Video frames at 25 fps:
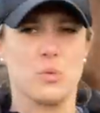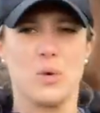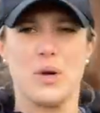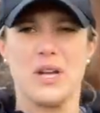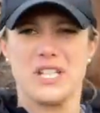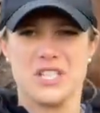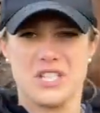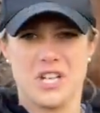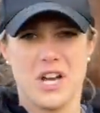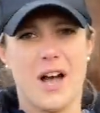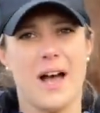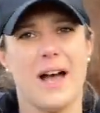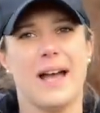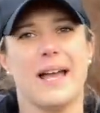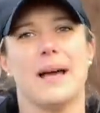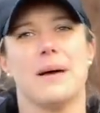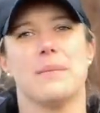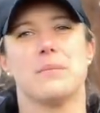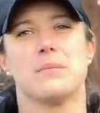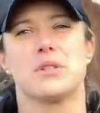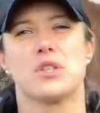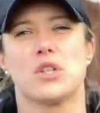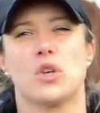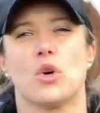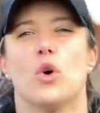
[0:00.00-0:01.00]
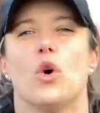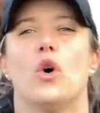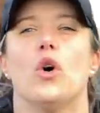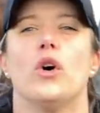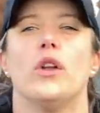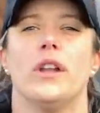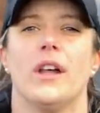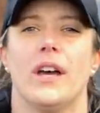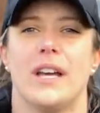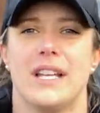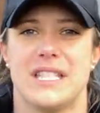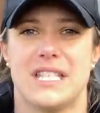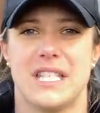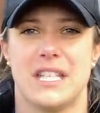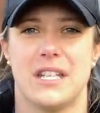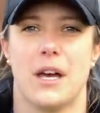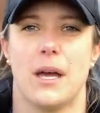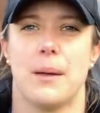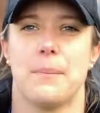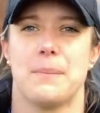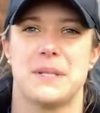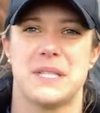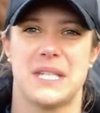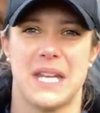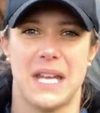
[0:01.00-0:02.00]
which I am sure
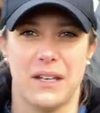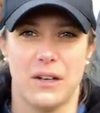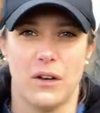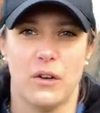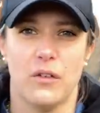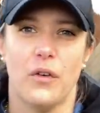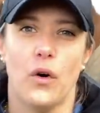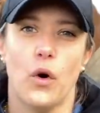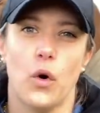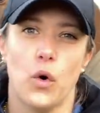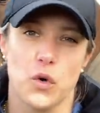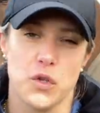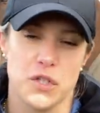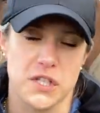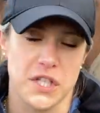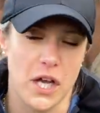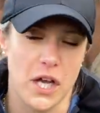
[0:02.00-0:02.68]
99% of horse